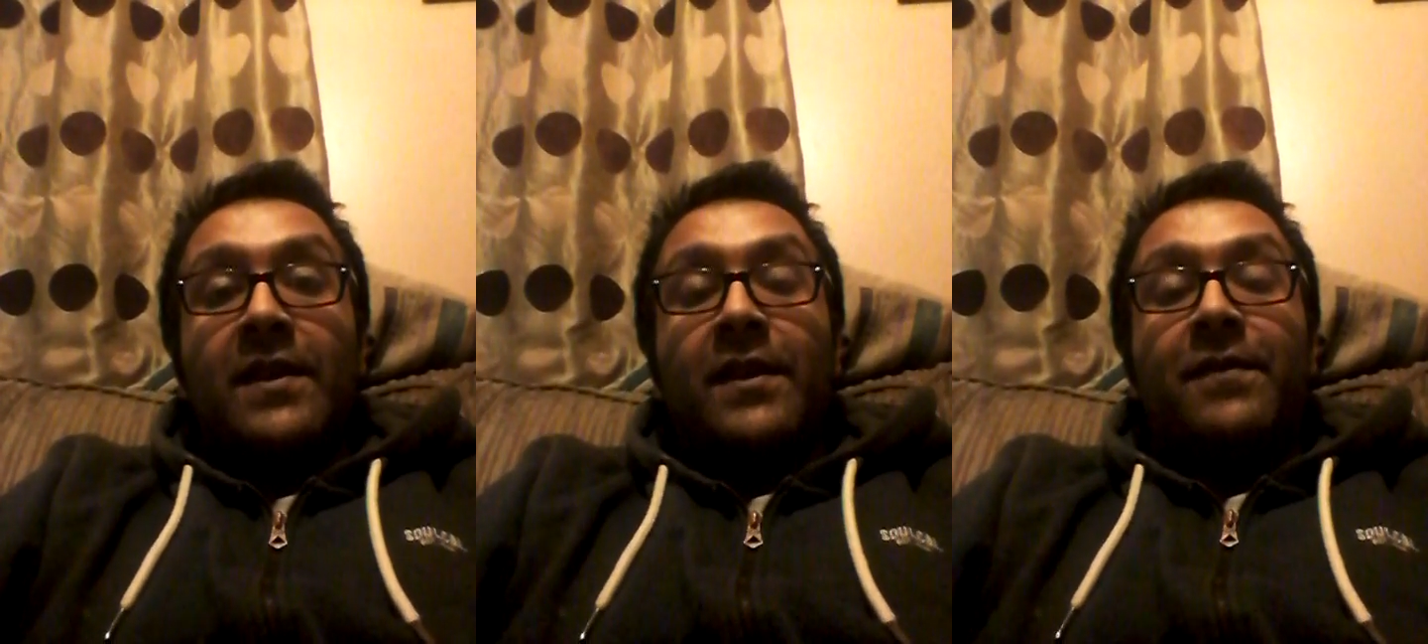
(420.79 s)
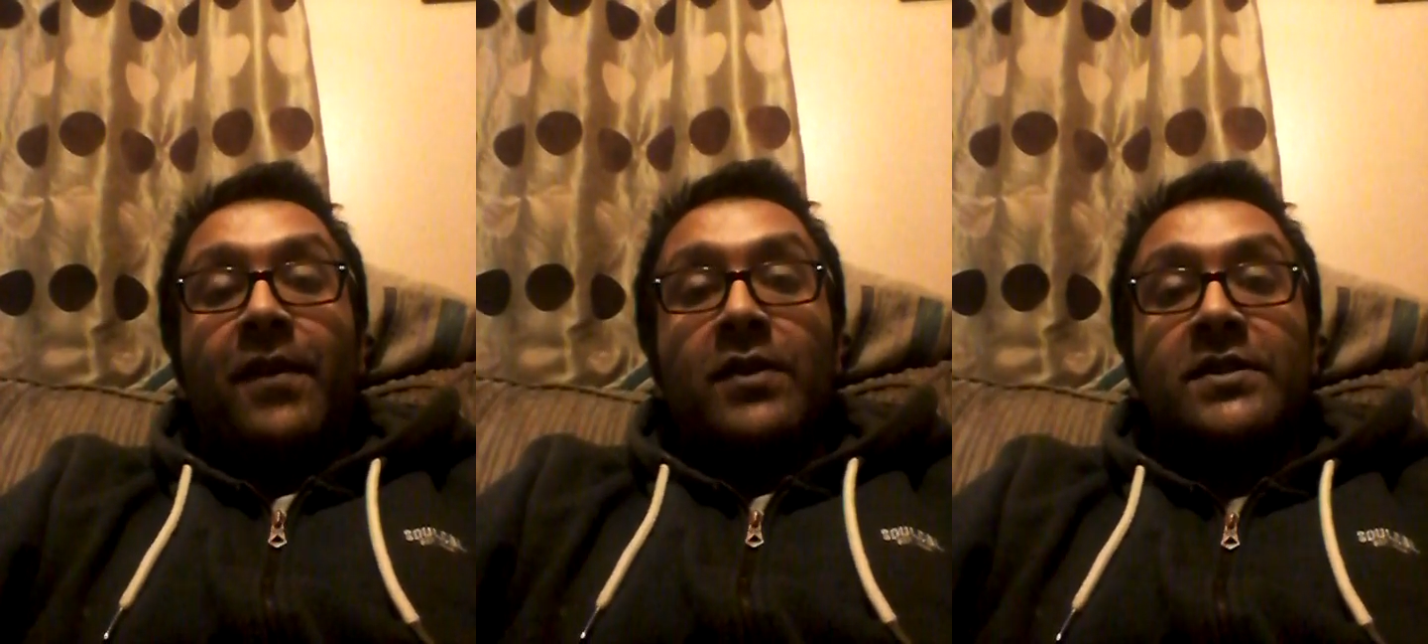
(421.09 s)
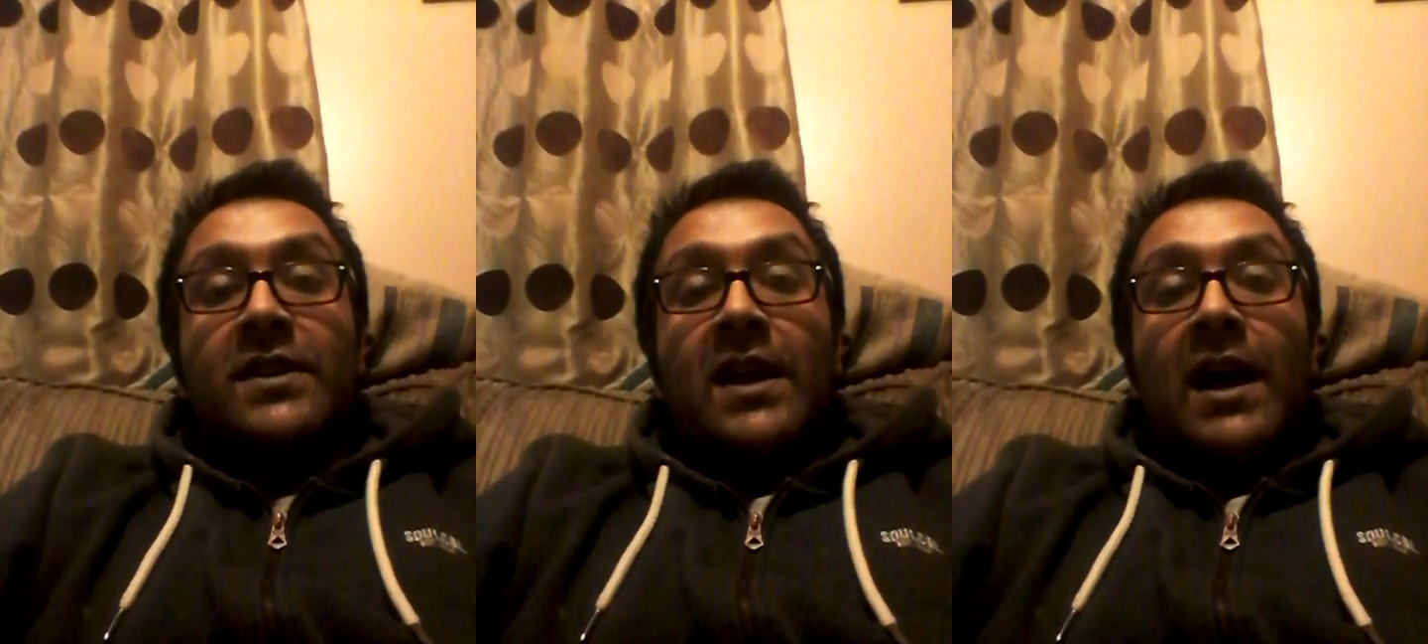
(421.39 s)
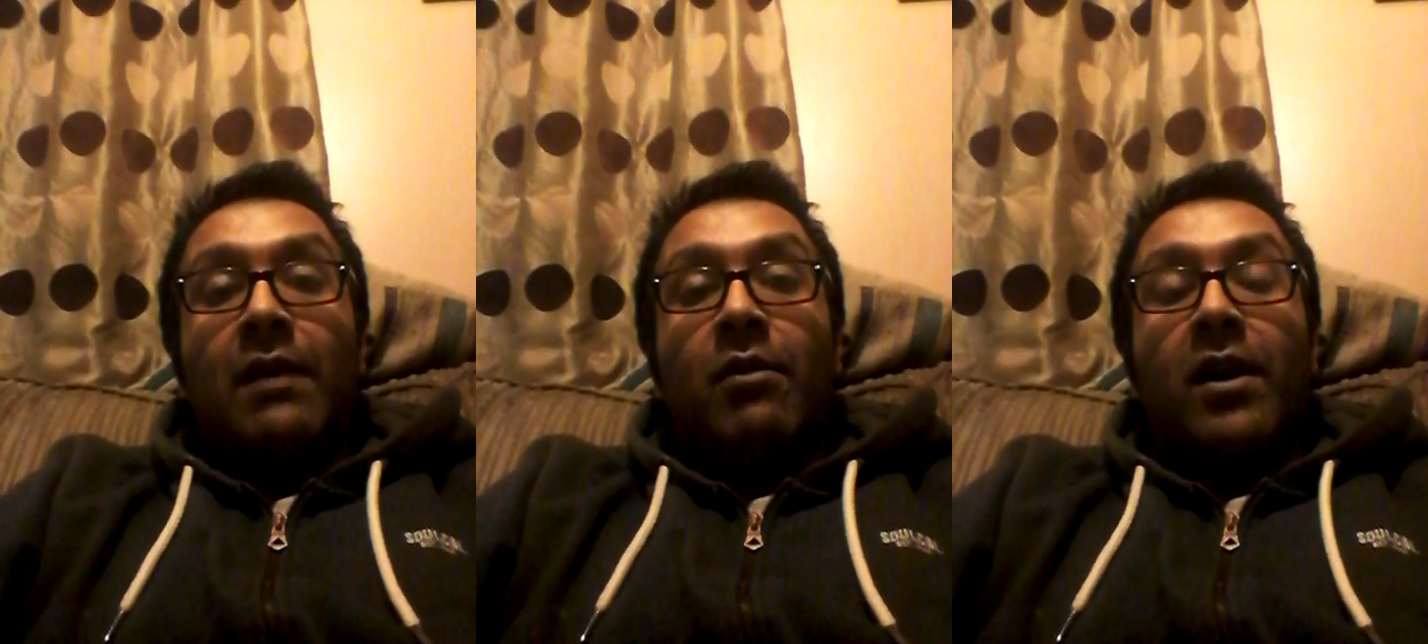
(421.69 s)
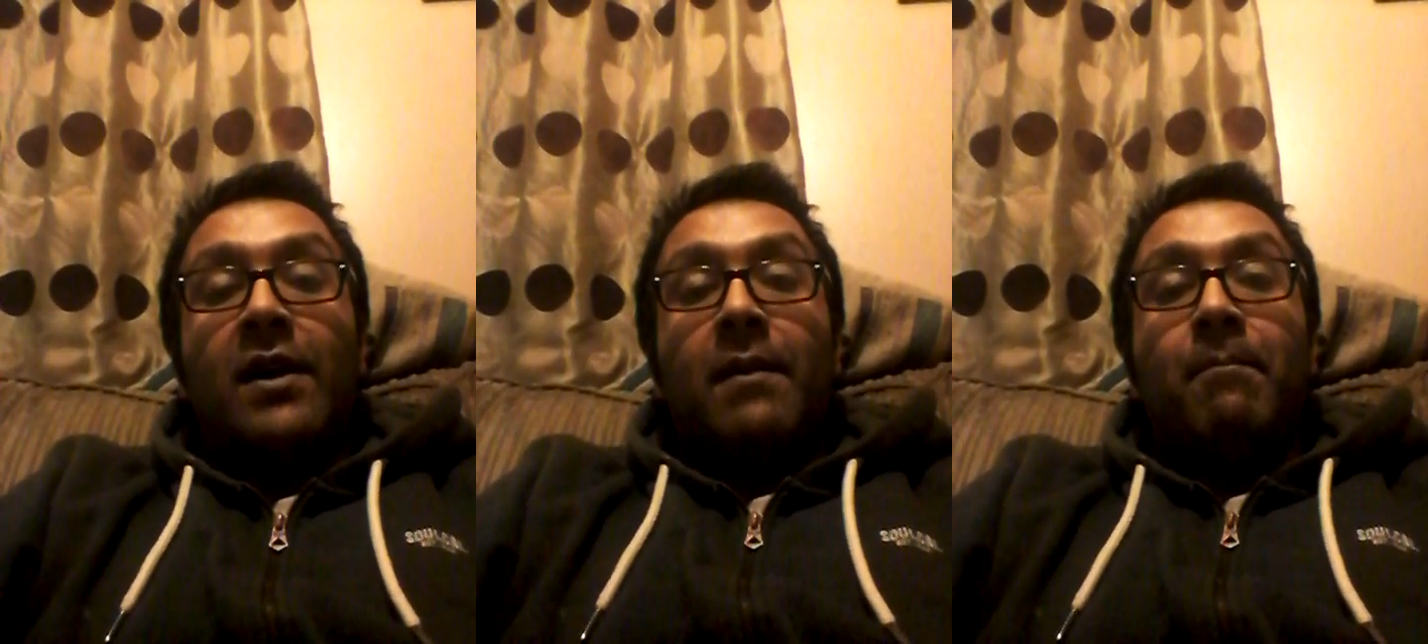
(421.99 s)
The foster
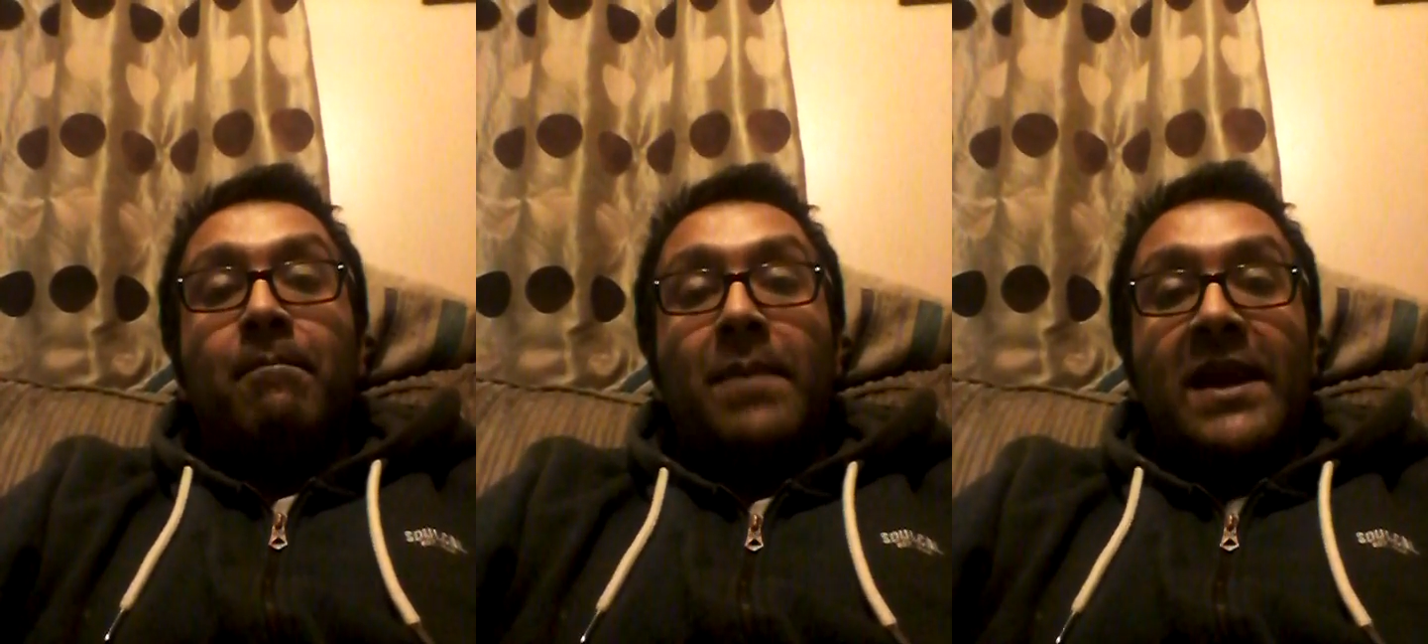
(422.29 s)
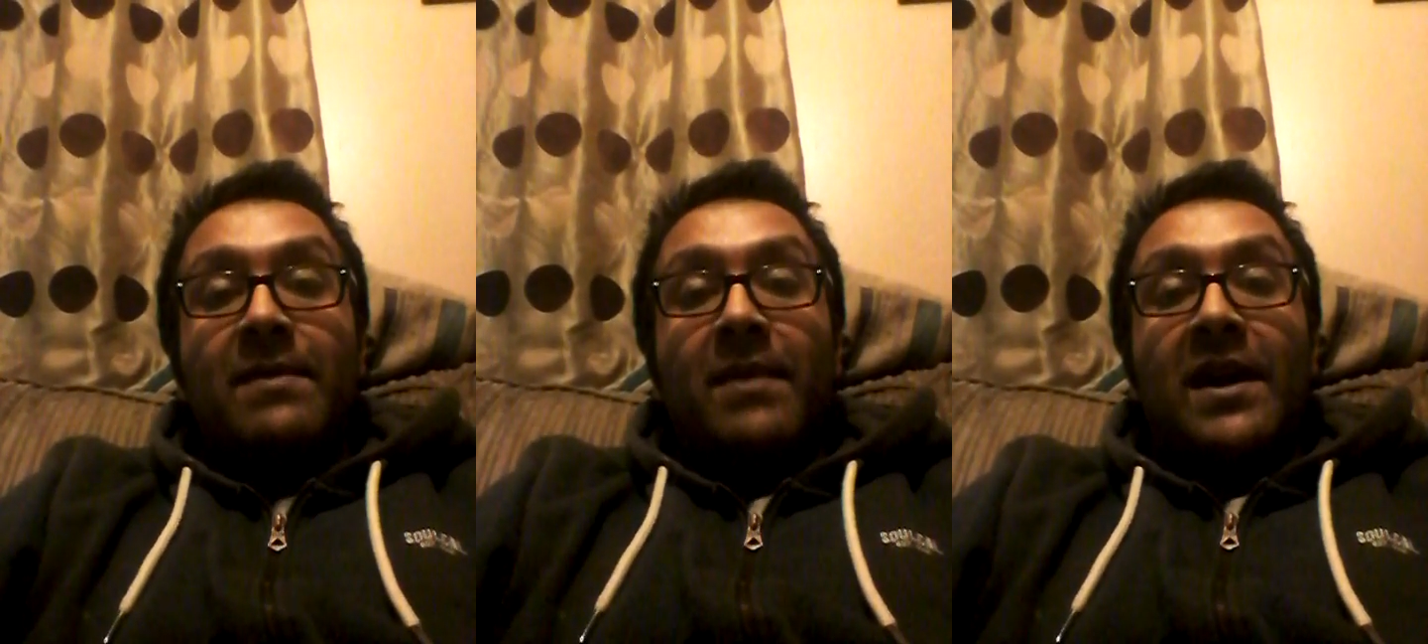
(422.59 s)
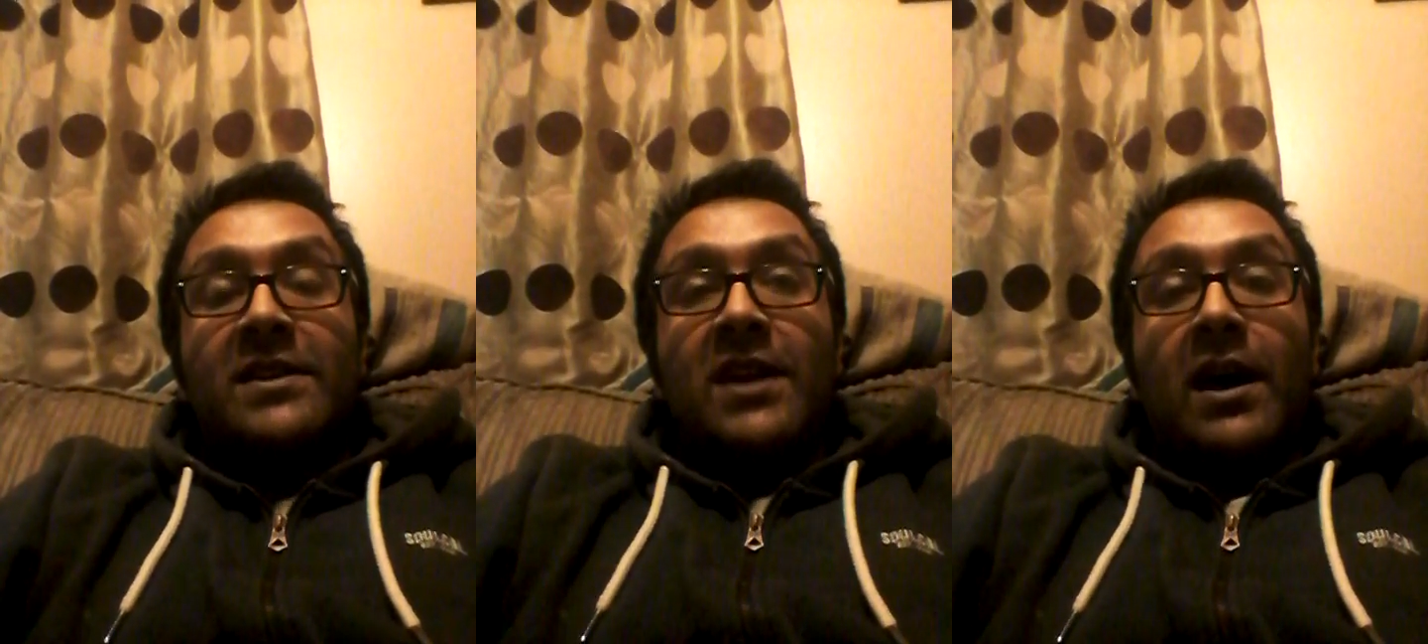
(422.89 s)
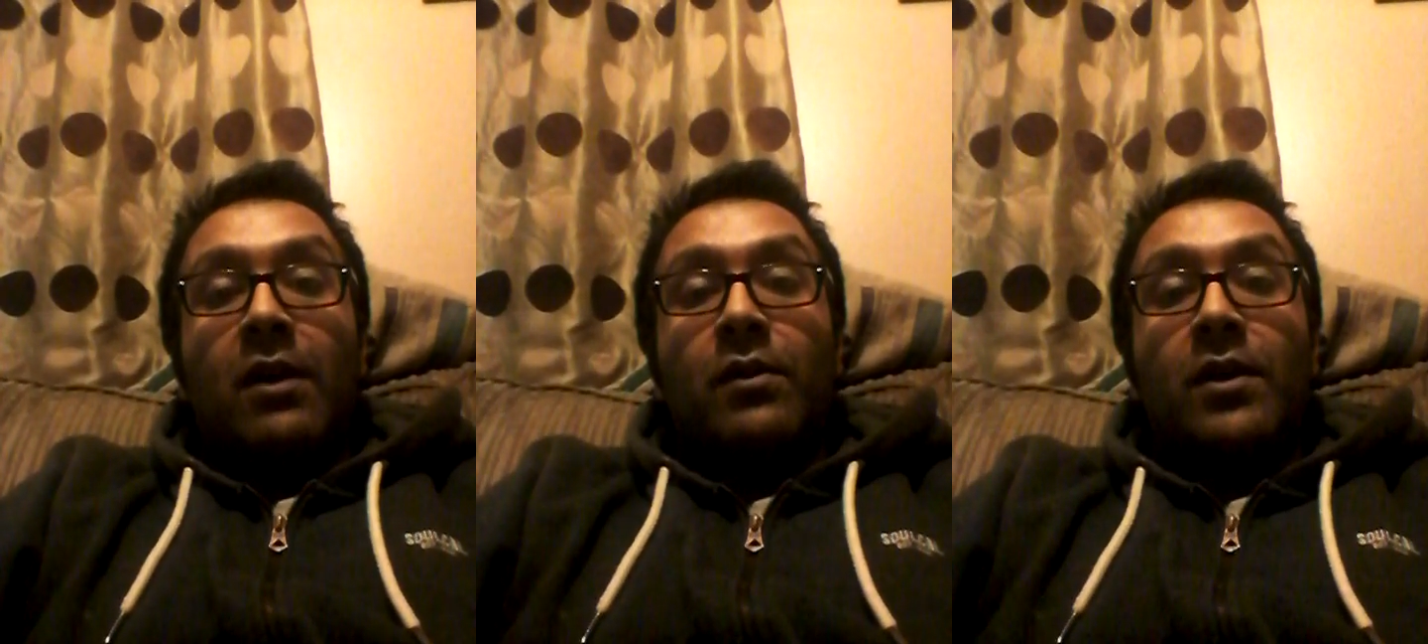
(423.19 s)
carer beat my child.